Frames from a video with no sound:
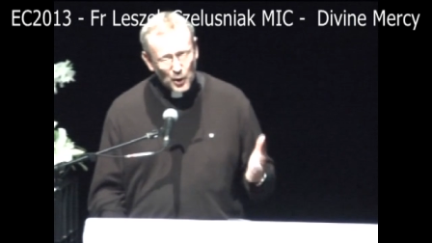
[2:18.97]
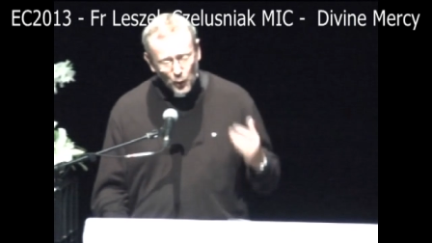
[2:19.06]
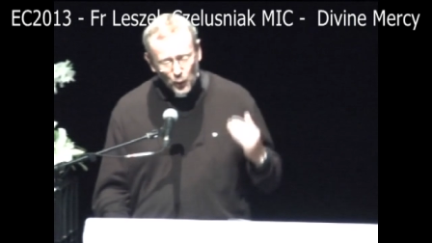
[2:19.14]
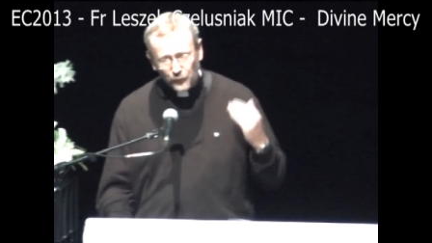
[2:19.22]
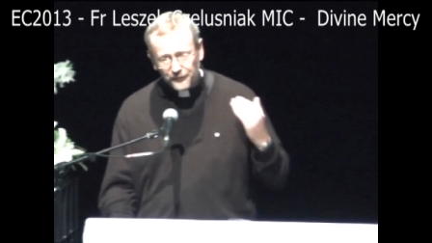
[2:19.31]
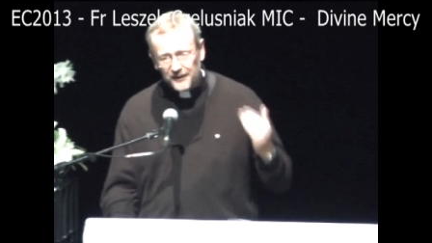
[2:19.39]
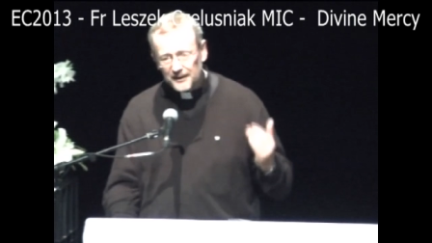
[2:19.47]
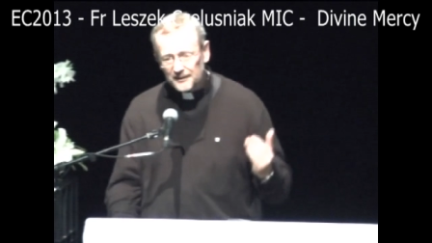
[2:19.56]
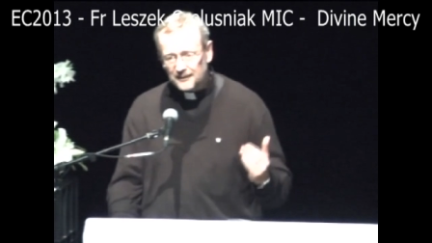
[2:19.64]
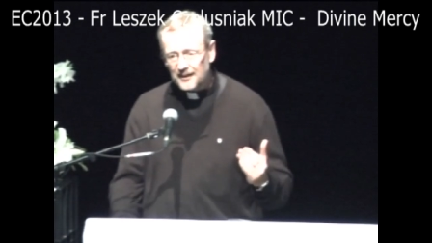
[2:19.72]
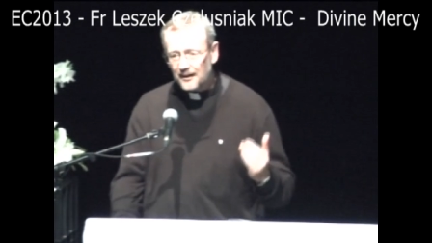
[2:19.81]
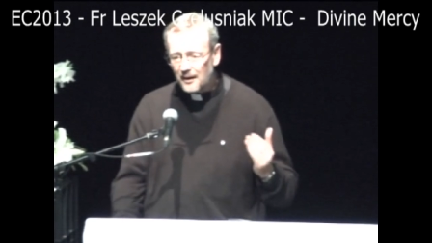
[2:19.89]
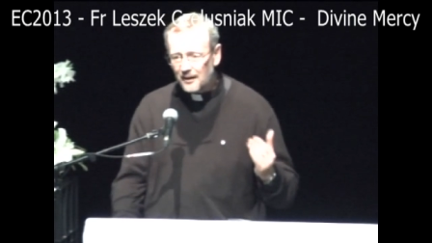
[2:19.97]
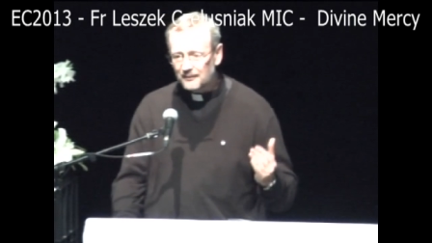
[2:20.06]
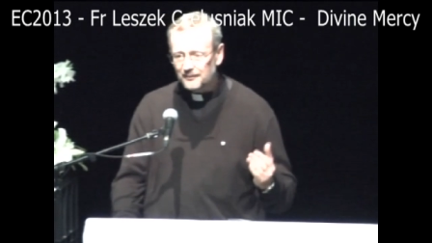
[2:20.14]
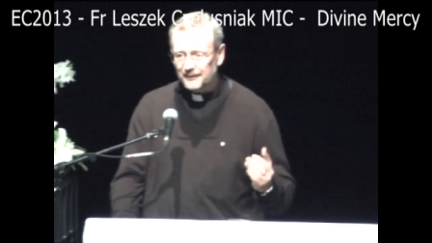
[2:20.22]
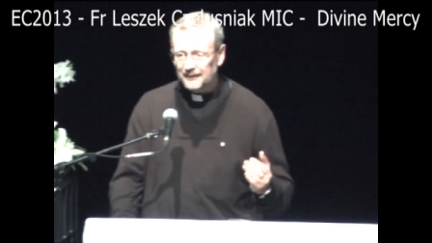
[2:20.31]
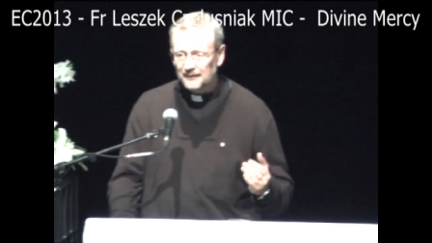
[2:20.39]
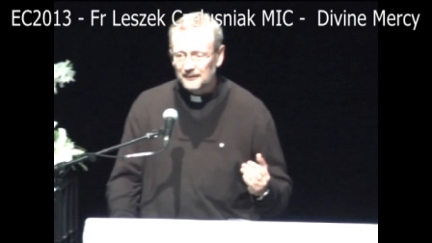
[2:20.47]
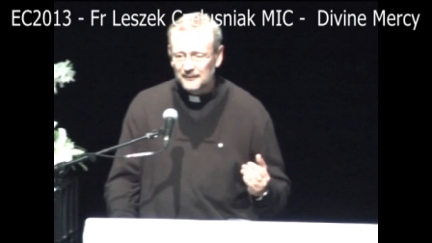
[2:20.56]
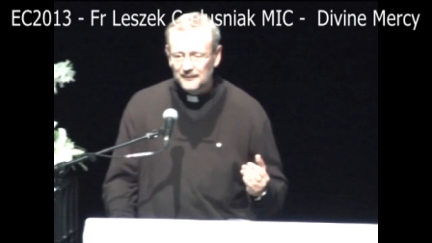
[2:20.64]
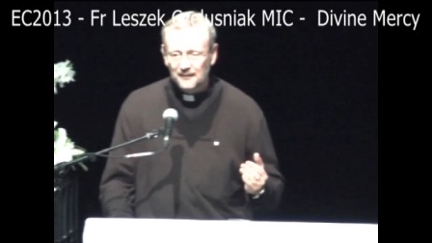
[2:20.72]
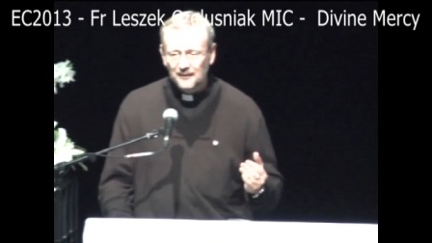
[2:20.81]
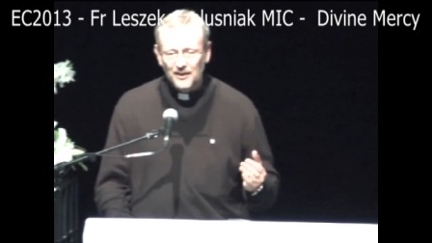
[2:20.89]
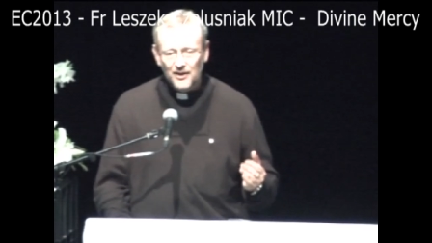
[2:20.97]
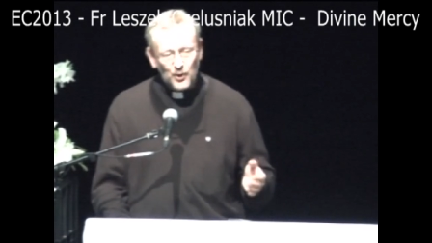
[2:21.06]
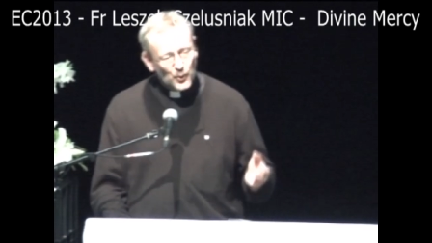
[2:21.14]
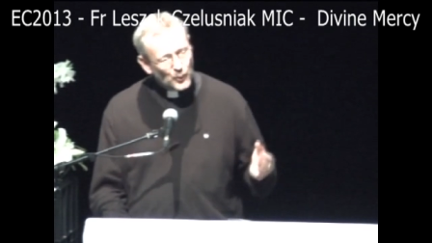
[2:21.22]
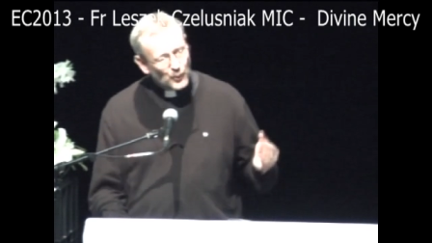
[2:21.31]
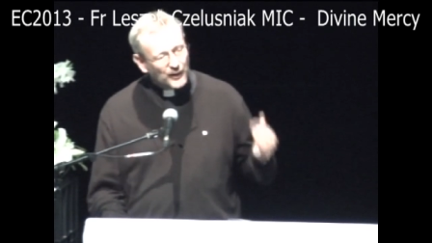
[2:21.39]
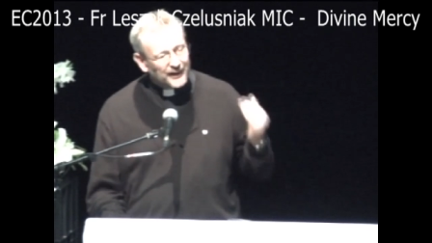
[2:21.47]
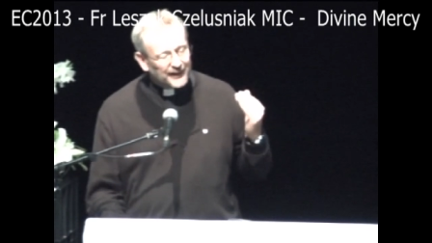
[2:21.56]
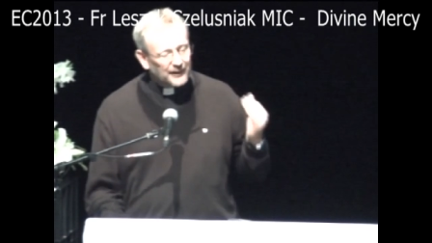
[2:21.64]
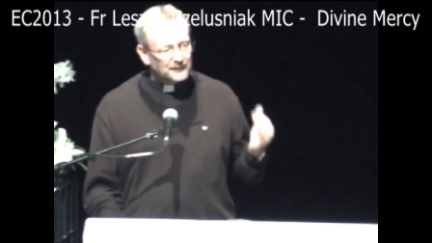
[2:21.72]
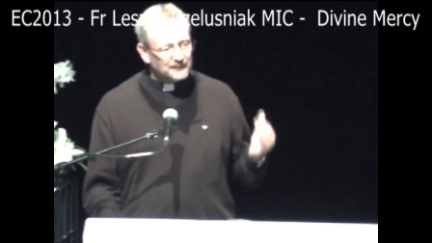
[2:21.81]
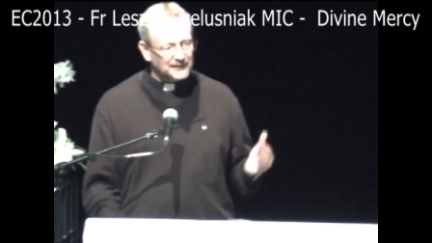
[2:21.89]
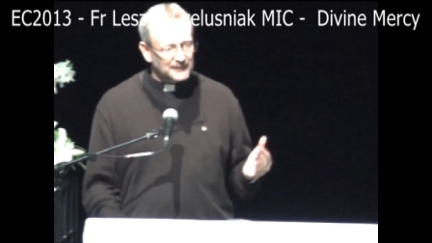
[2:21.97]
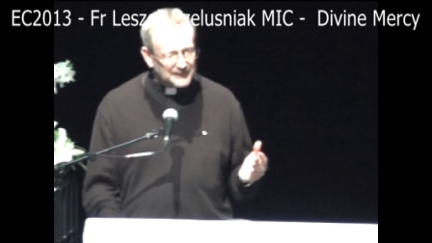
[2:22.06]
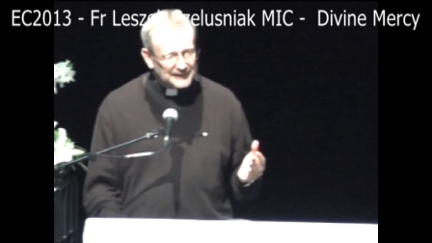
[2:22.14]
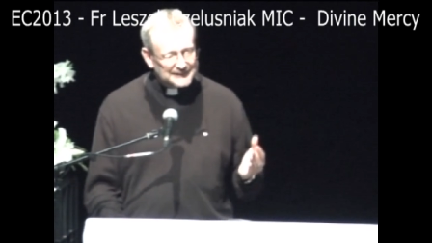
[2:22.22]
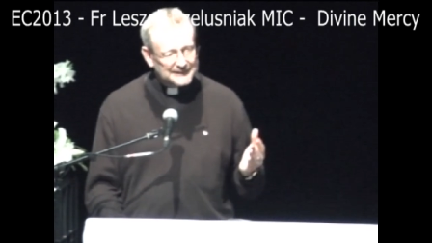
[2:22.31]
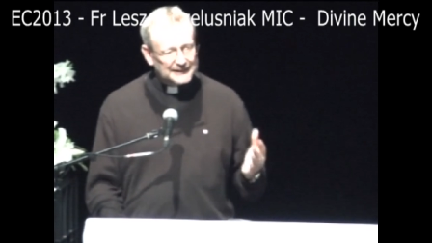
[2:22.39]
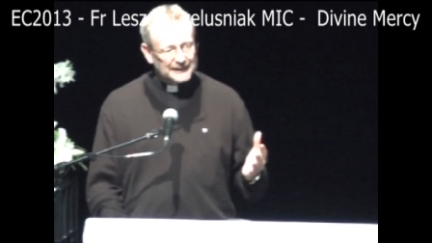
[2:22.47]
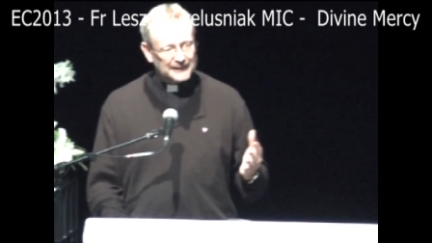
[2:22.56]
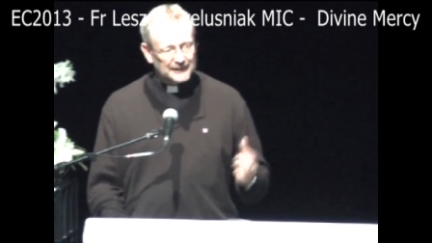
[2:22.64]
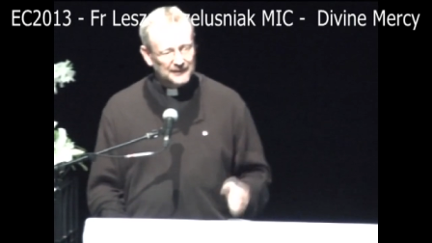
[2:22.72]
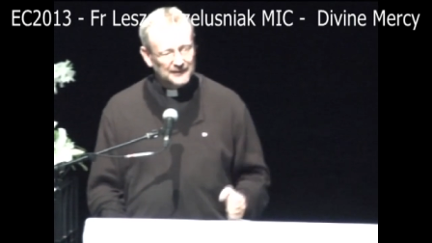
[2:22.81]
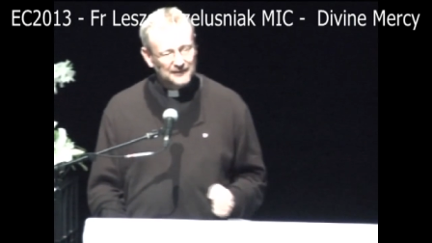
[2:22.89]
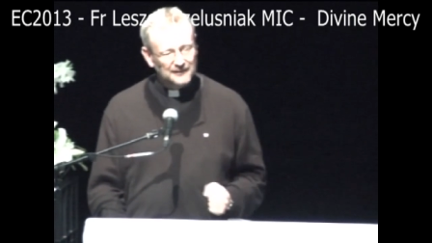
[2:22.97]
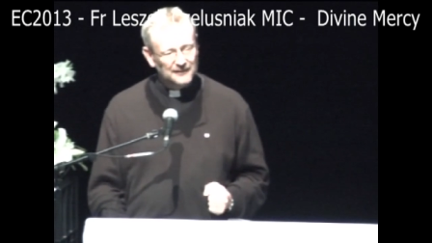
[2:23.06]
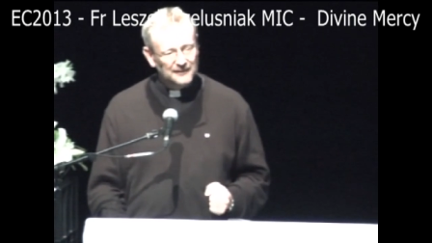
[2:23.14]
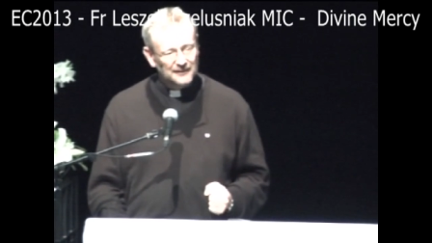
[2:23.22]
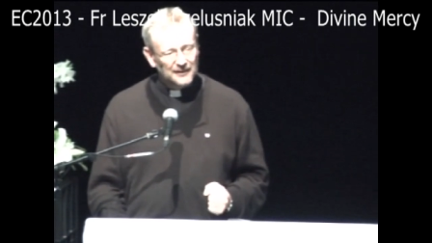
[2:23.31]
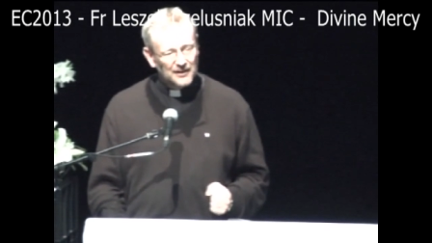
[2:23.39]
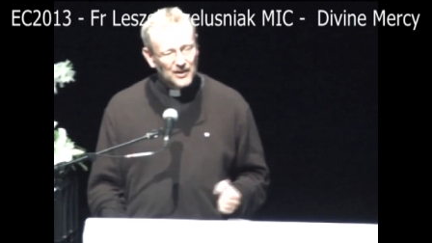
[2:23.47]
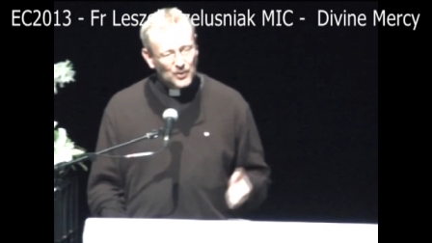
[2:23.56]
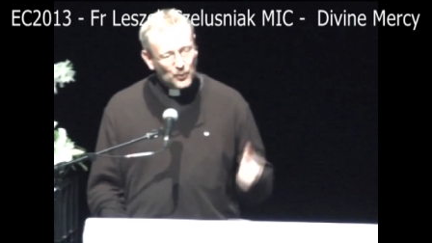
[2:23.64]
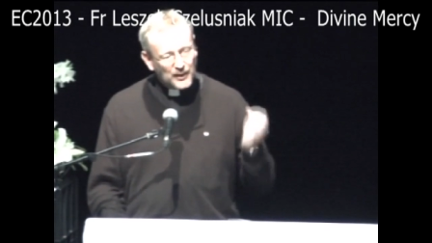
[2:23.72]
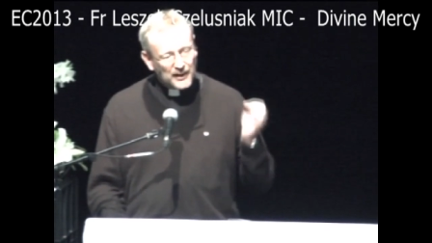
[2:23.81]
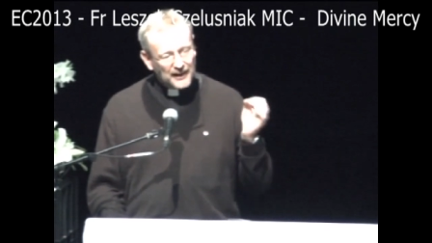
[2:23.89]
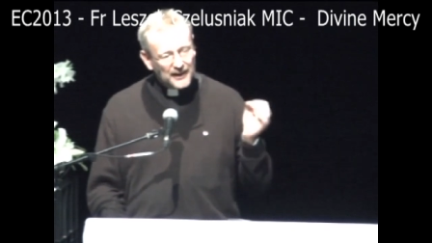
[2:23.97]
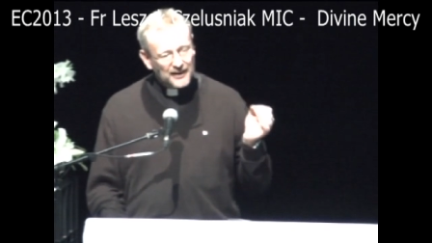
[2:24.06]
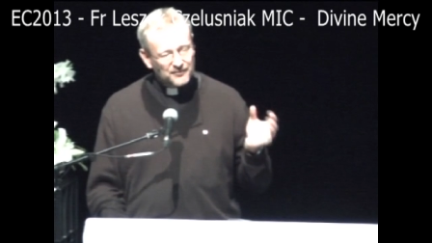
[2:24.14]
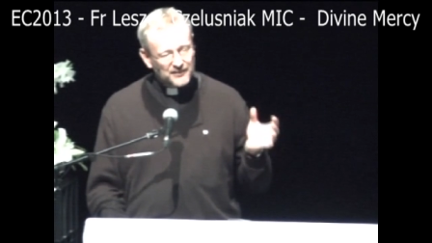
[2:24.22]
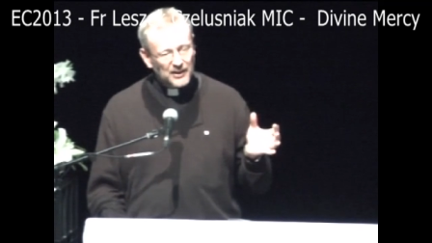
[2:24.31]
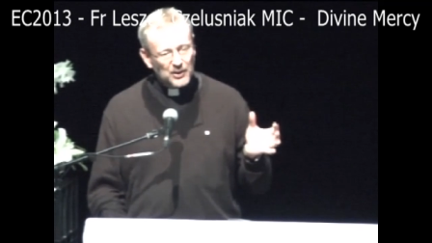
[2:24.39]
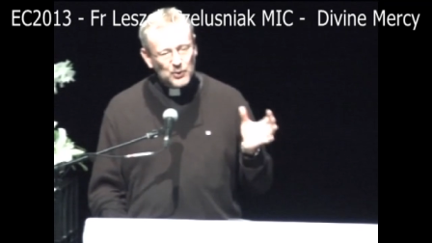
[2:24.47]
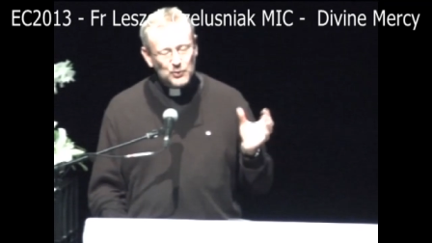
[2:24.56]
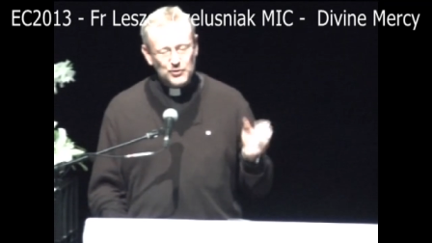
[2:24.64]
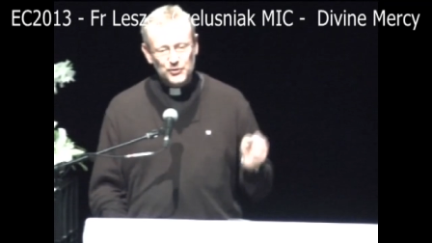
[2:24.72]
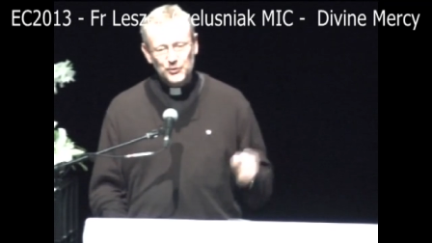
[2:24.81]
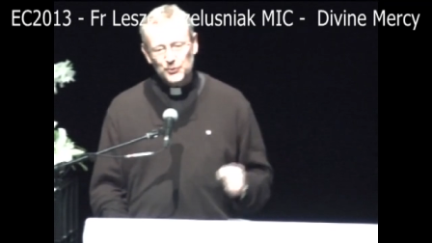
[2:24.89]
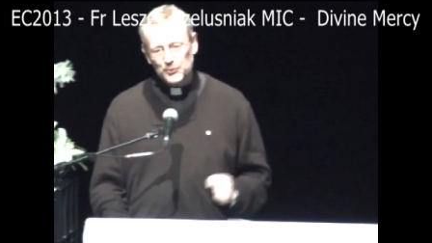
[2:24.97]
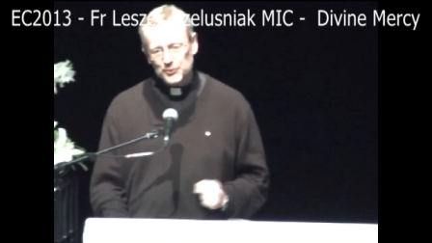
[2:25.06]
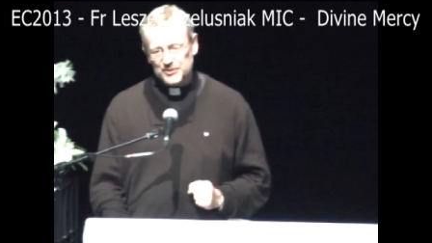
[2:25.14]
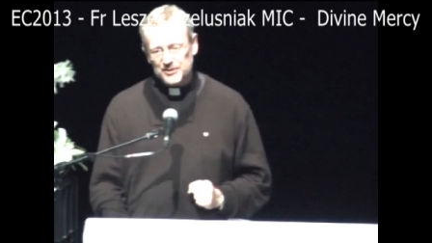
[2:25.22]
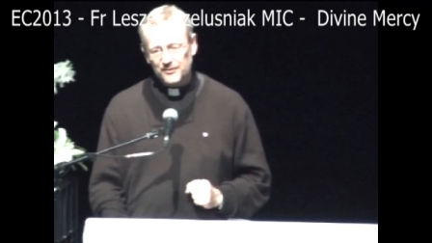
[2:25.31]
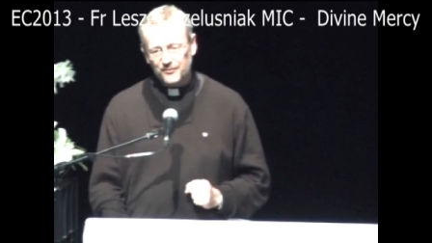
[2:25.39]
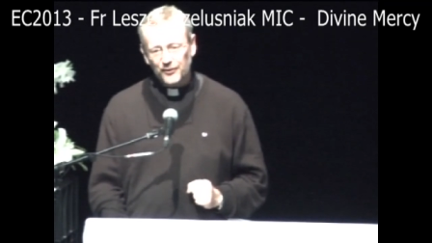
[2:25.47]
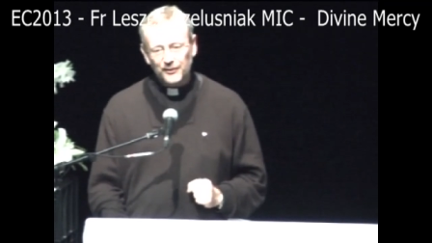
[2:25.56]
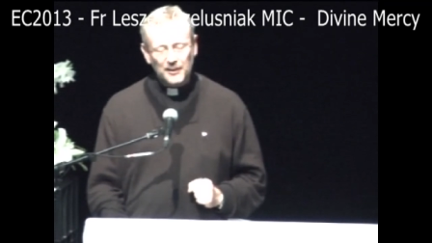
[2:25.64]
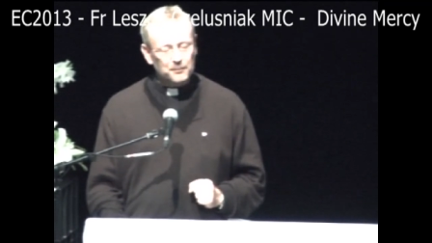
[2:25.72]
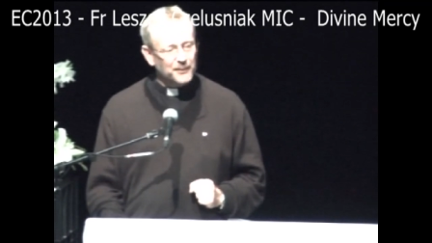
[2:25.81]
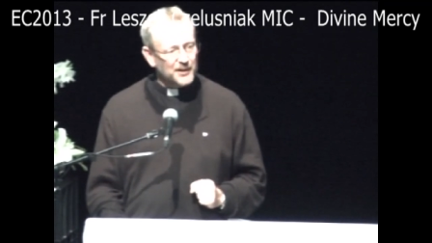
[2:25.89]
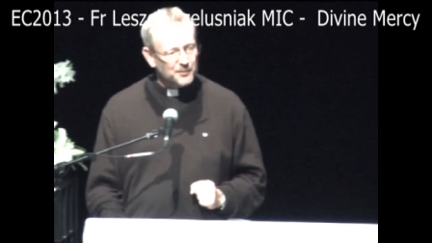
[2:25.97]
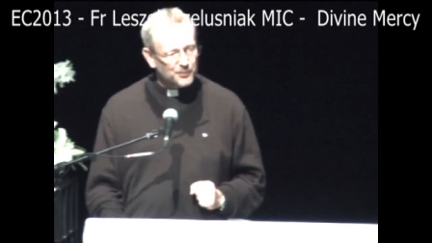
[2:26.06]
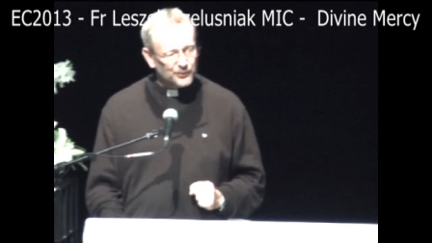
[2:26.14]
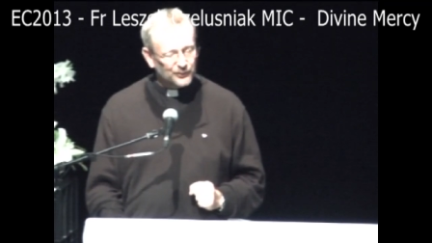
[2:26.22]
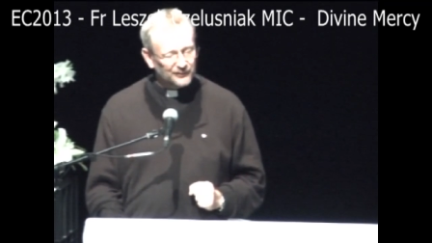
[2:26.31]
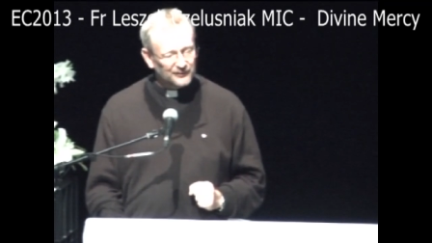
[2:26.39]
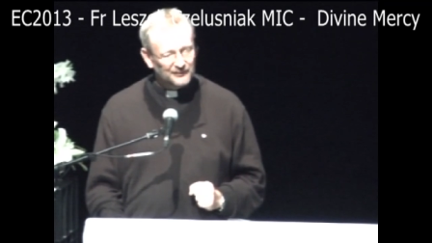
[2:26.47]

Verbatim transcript: who feed the hungry, who healed the sick, who gave the good news for the people.